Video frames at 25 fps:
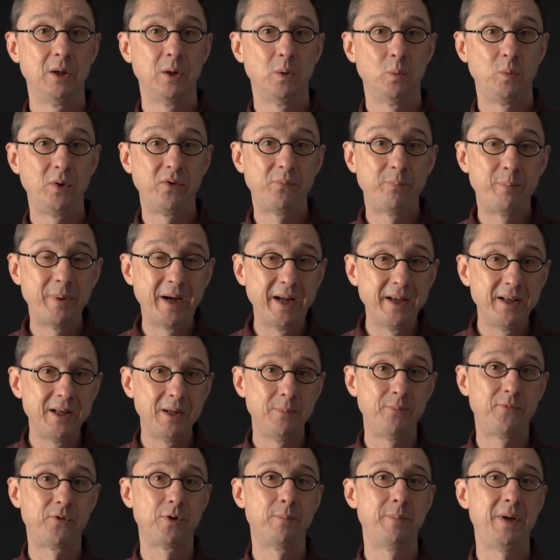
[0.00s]
We've banned
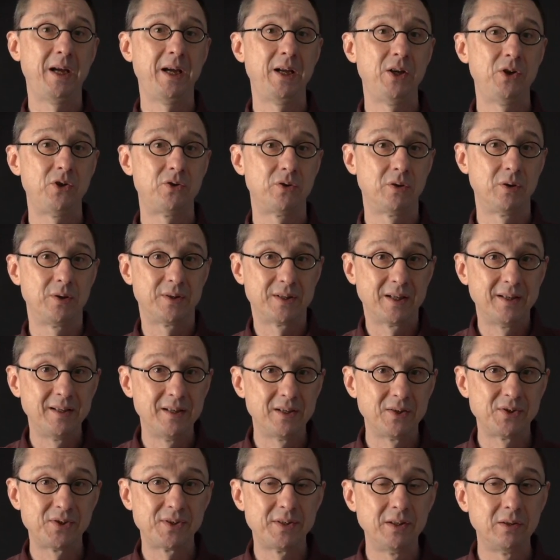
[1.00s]
them from Android and
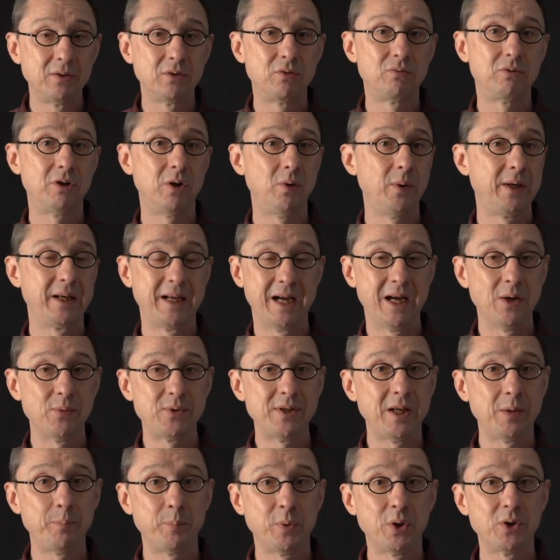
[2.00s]
they're still growing. How's
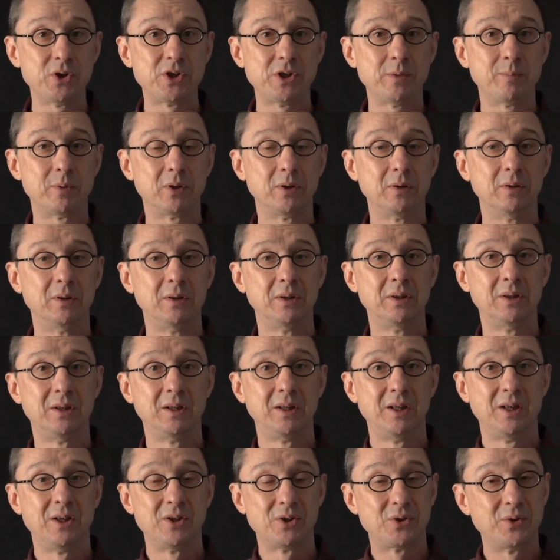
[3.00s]
that possible?
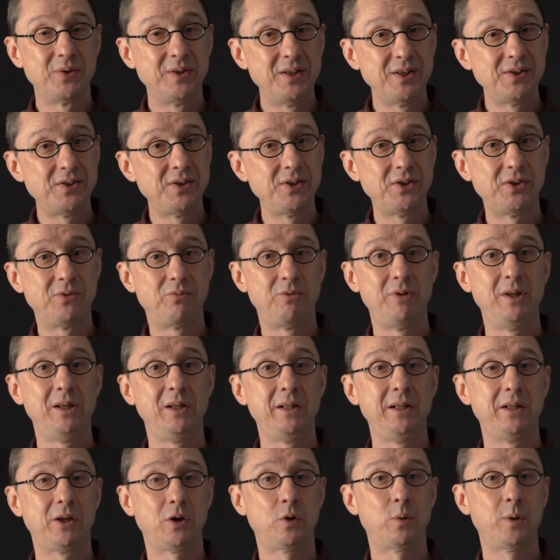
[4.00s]
So this is
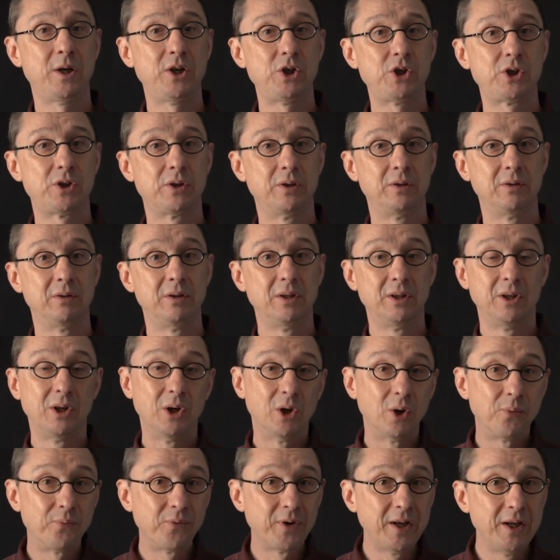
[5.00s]
really a question
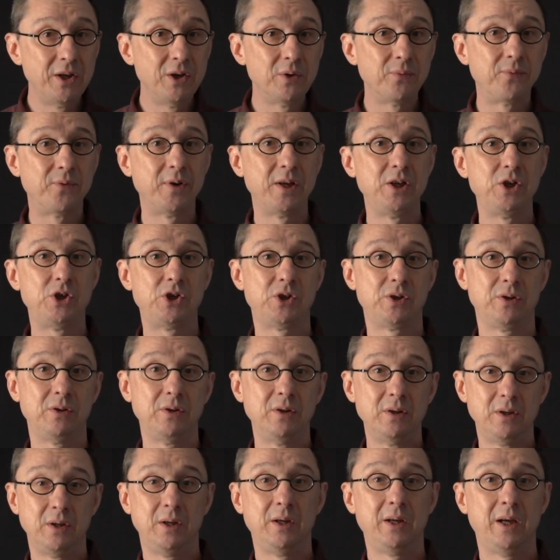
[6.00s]
of
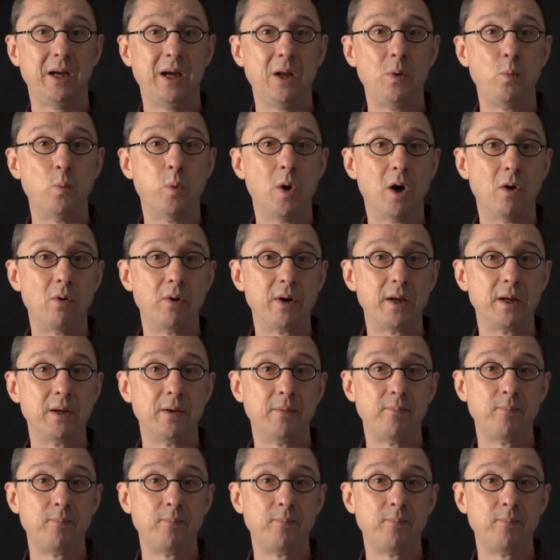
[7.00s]
innovation and worry.